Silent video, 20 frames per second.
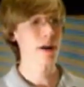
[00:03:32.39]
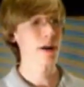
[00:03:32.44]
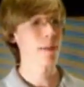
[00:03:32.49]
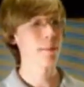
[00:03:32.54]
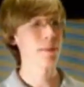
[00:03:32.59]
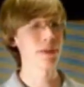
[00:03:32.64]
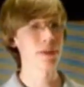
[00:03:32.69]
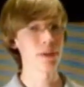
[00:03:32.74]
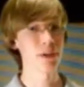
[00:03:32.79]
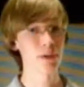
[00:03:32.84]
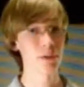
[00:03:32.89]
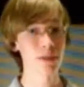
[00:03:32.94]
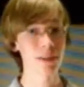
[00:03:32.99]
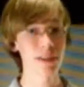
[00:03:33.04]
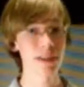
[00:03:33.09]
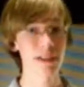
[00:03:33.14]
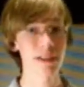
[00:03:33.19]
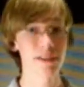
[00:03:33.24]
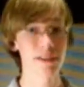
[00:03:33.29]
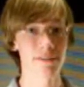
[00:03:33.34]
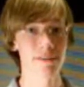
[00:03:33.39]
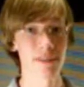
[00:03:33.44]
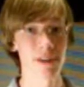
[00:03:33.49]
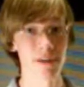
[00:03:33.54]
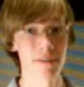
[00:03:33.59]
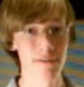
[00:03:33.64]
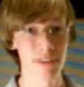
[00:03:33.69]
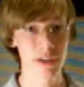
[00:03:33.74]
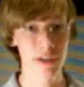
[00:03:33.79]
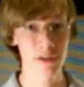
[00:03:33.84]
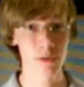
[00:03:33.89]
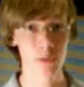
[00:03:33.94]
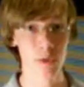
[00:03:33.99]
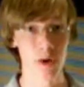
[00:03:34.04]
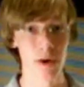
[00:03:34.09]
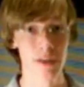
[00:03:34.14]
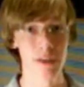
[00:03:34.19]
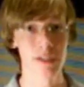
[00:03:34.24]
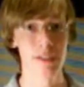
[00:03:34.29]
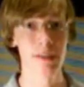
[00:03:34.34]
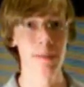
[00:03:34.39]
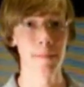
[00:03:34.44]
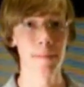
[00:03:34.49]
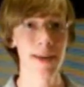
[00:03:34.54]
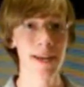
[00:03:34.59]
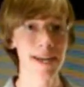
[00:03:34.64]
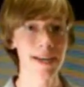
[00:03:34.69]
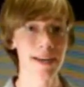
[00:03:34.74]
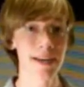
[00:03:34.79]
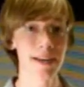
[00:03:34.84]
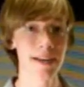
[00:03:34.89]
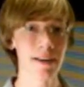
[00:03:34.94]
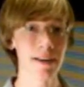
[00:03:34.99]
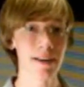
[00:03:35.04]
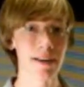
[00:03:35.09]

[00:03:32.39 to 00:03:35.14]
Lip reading: But the only thing different of this one, to make it